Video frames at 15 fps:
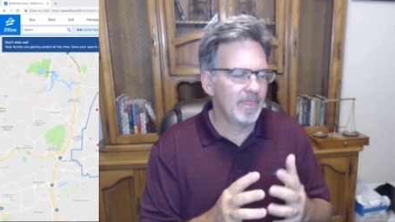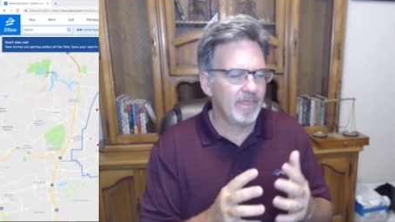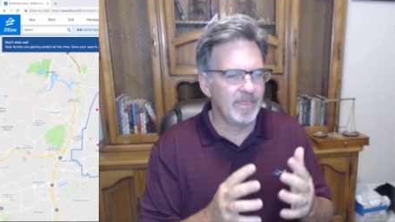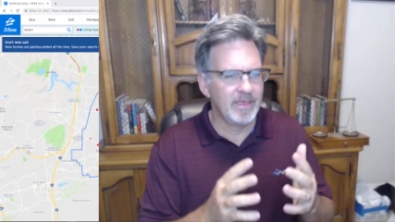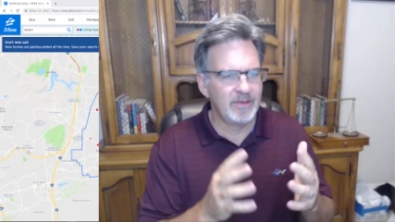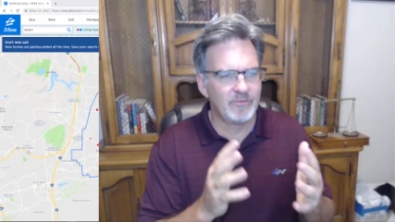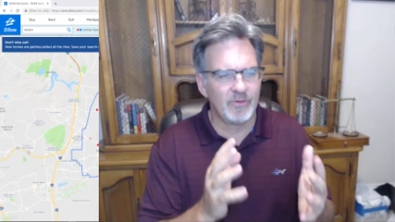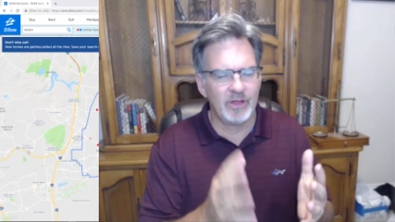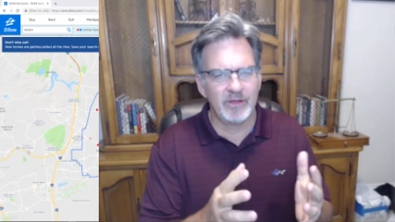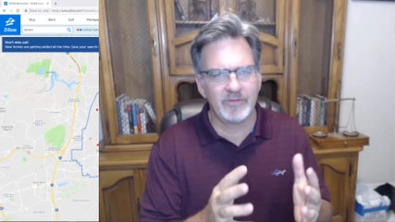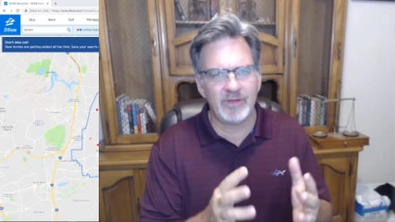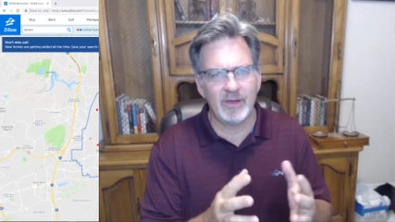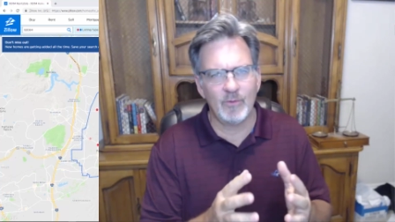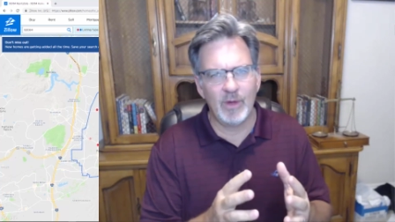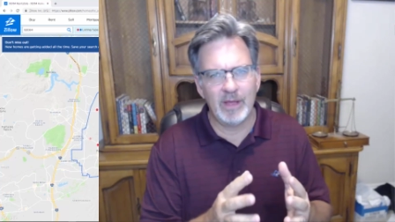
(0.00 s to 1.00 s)
these real
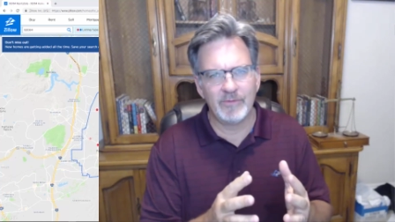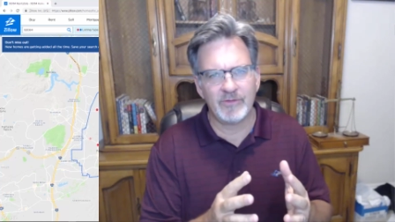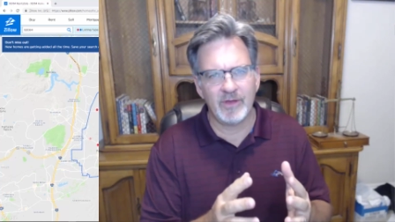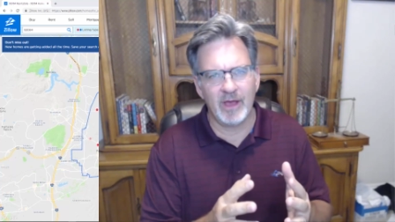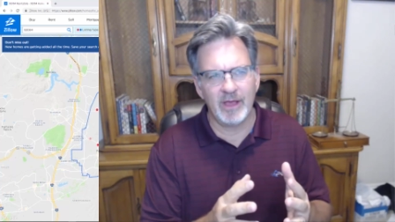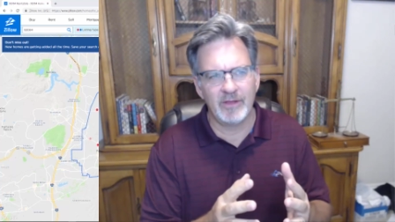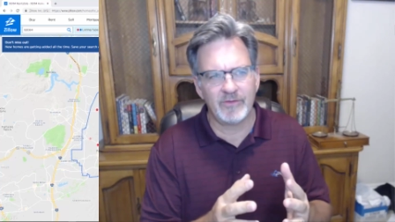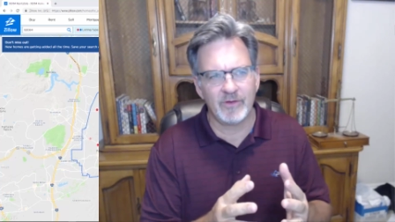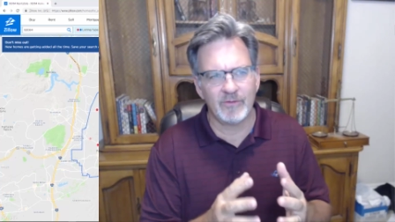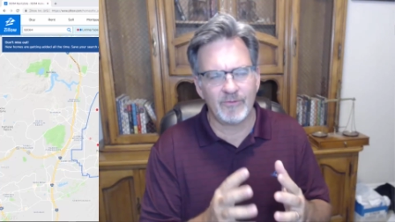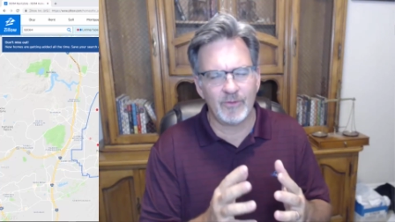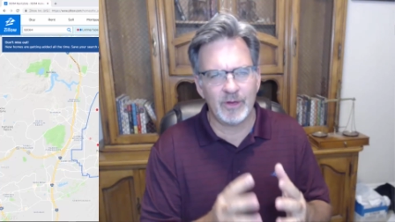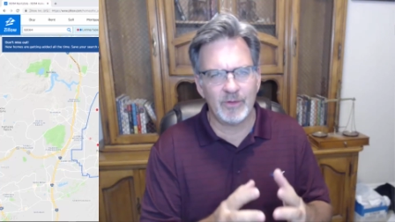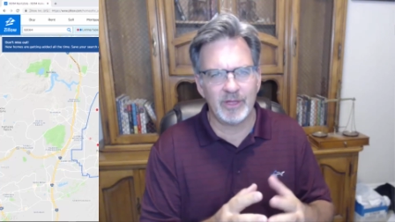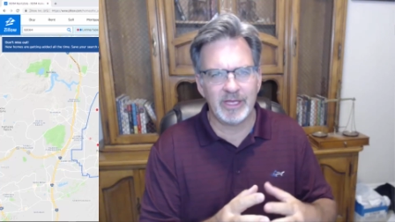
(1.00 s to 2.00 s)
estate websites are
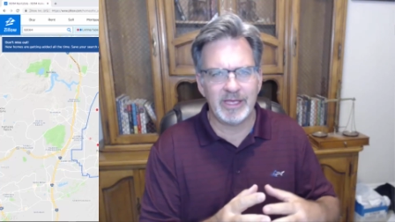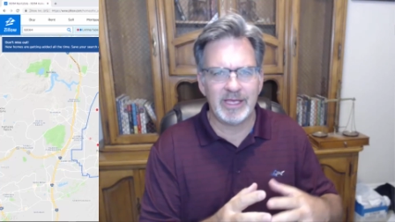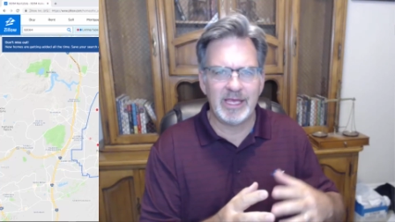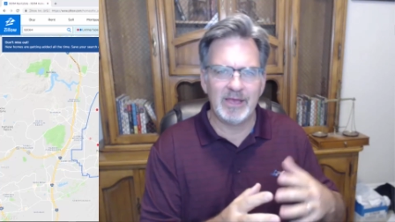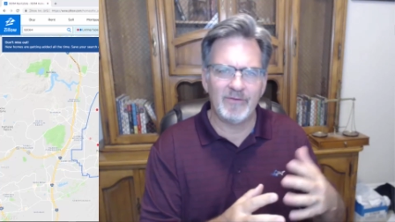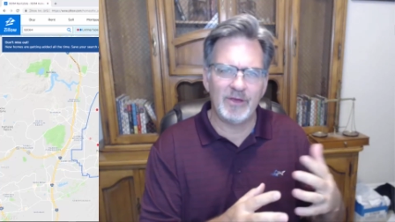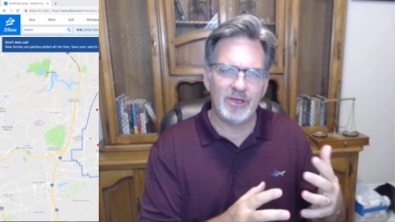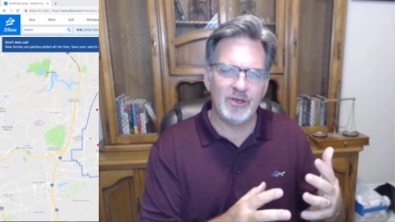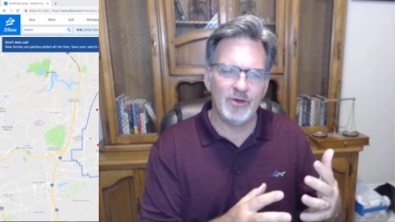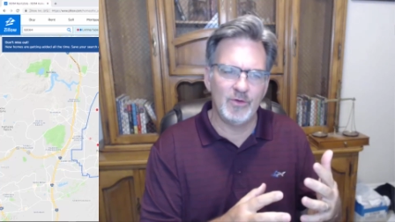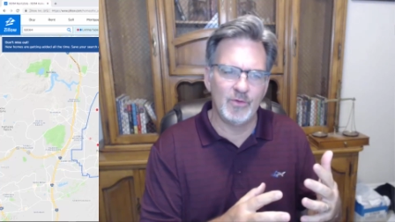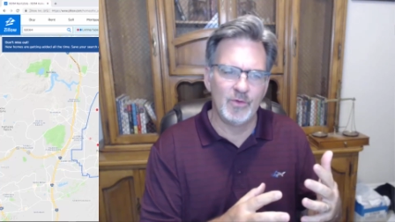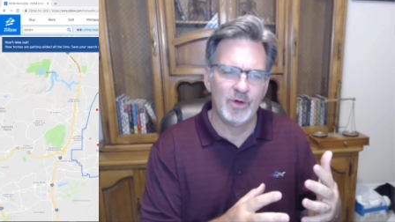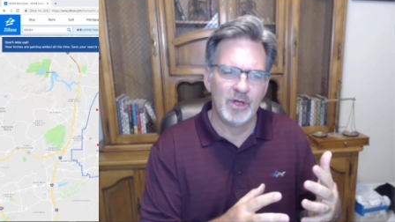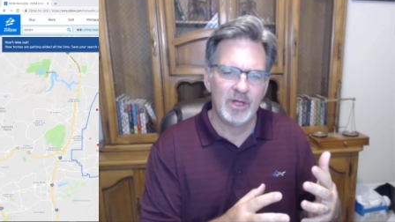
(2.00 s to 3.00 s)
frequently giving
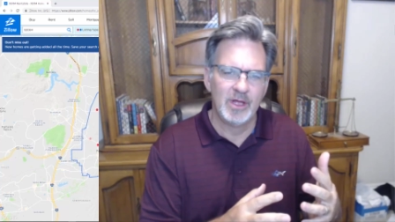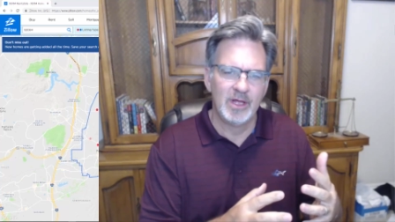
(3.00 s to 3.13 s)
you